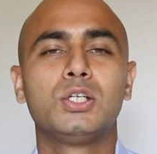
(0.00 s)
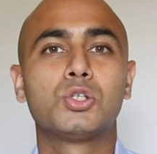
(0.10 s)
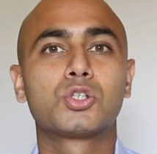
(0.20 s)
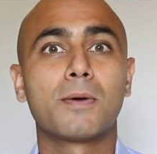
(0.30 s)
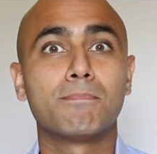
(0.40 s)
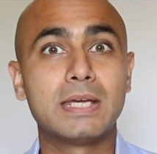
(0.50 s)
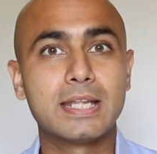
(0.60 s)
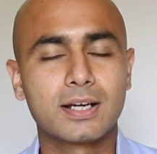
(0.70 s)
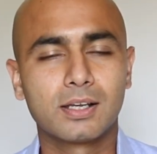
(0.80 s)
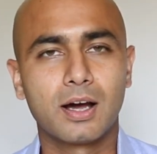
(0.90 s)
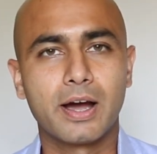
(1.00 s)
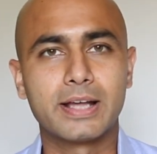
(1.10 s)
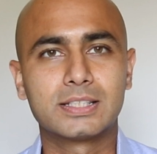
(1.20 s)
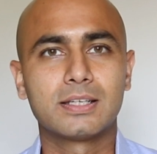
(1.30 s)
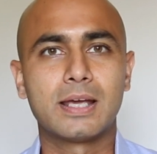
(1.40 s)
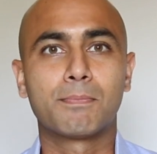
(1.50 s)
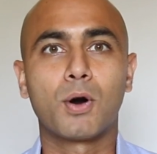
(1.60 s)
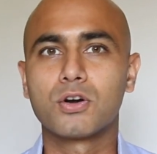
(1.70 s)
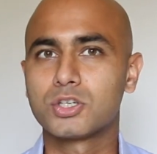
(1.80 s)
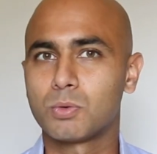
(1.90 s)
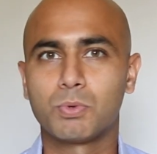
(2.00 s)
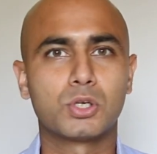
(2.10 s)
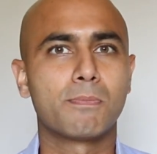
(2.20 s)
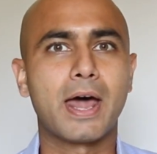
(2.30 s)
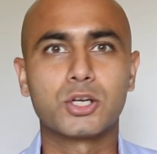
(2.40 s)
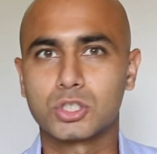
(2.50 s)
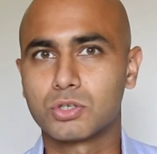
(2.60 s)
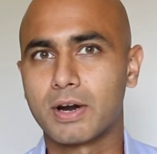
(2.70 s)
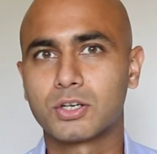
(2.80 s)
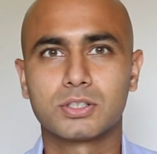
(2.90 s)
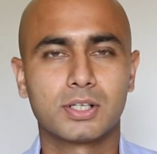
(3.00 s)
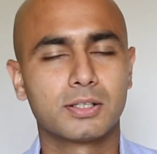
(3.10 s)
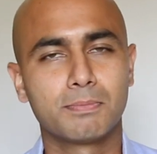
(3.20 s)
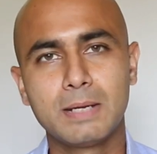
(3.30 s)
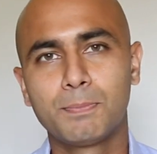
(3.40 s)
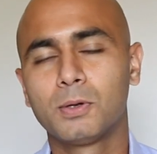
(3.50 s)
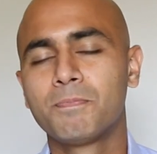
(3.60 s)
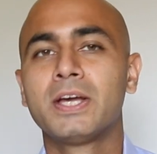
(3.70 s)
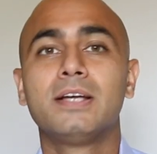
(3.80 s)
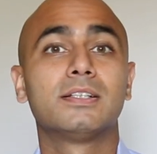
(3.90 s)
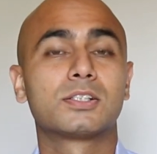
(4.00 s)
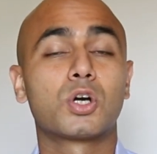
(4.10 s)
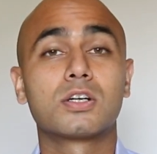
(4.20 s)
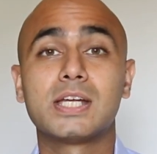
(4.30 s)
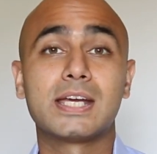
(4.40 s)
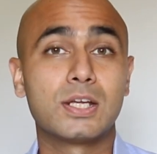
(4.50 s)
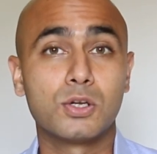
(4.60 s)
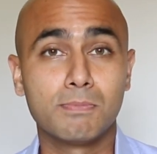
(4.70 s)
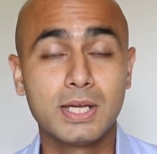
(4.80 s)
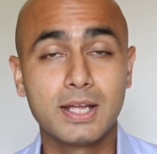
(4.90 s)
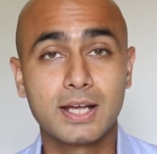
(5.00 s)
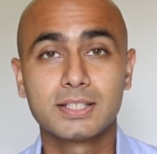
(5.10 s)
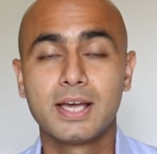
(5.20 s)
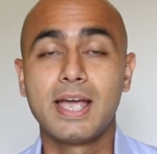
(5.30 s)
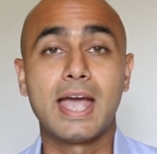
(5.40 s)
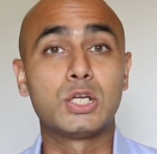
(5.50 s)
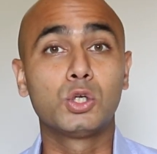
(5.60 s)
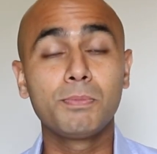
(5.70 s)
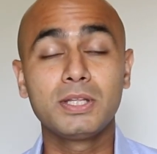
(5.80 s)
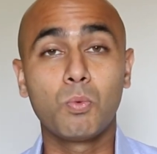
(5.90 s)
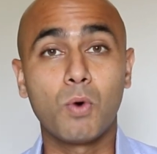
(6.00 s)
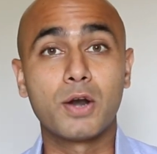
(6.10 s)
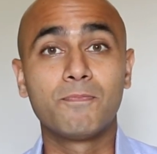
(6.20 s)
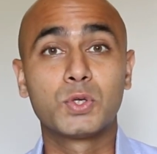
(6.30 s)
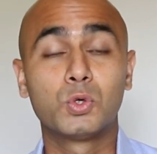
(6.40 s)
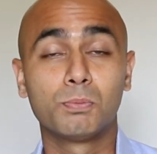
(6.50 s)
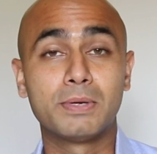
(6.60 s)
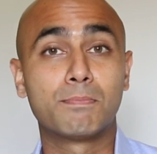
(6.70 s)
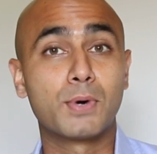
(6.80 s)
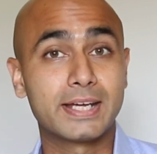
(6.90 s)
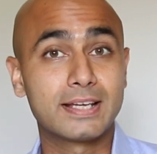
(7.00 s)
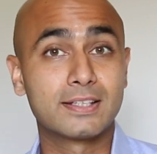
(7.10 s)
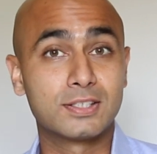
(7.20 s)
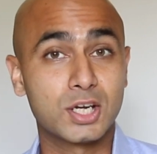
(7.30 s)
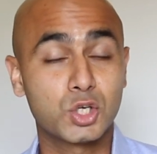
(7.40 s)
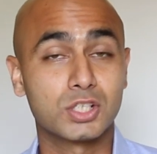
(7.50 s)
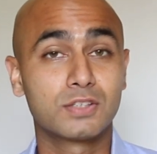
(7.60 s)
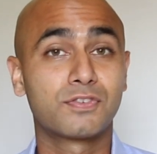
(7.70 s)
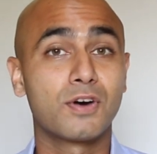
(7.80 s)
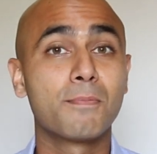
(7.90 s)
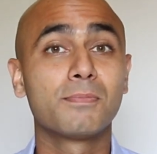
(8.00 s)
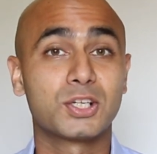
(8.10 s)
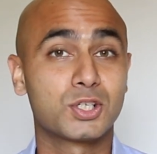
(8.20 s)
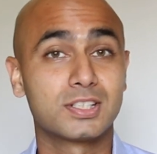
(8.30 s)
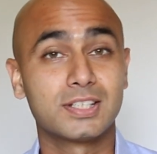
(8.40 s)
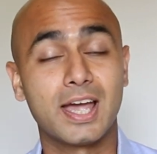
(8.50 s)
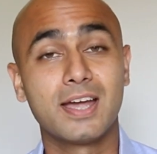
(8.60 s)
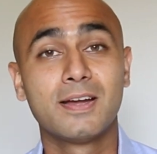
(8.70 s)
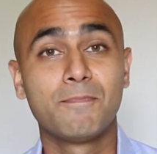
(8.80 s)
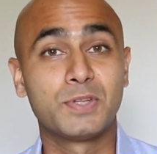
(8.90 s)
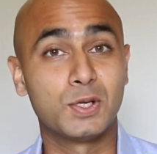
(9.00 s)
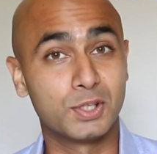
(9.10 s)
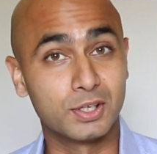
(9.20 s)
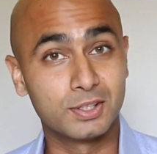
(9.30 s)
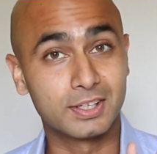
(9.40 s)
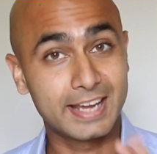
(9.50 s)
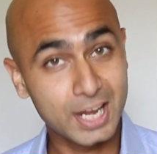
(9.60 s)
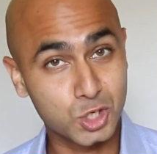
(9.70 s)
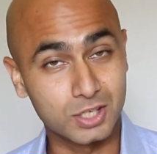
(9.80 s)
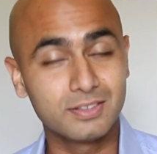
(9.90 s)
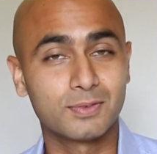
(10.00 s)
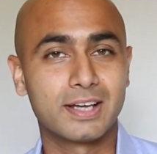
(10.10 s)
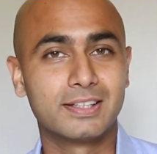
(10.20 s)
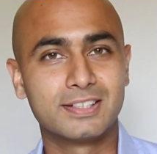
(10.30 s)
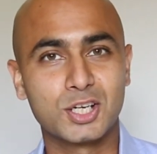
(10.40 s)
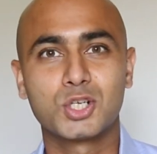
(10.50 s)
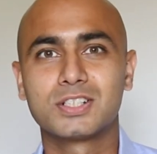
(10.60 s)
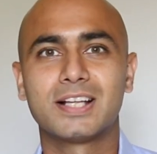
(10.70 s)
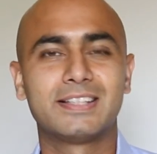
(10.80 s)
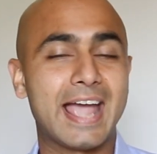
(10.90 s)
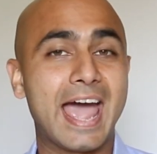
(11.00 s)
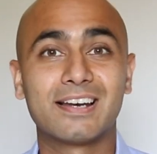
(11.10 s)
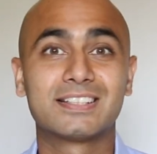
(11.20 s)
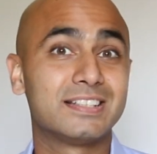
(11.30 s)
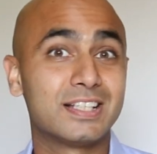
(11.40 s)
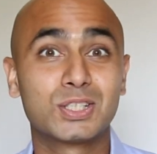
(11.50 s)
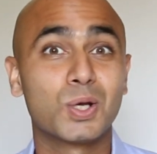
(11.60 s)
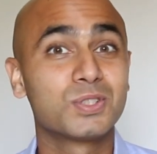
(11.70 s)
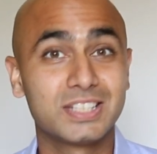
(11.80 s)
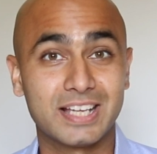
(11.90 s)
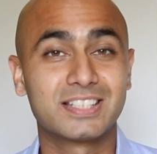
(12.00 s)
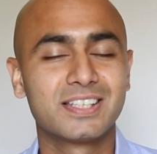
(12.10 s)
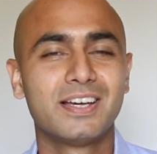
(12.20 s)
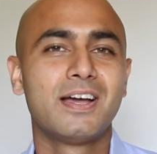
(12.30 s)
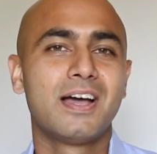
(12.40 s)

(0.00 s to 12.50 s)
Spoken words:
You start meeting clients in partnership with your managing directors and other people. They'll start taking you to meetings, and you'll be the one who'll be bringing the dishes from, let's just say, the kitchen, right? The dishes that the analysts and the associates